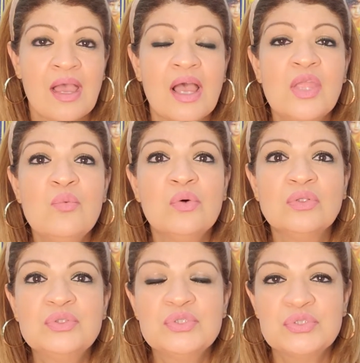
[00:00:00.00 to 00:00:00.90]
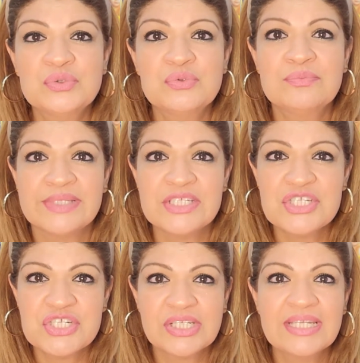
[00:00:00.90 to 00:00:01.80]
I want to
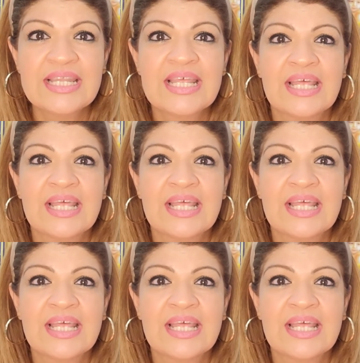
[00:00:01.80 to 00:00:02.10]
mention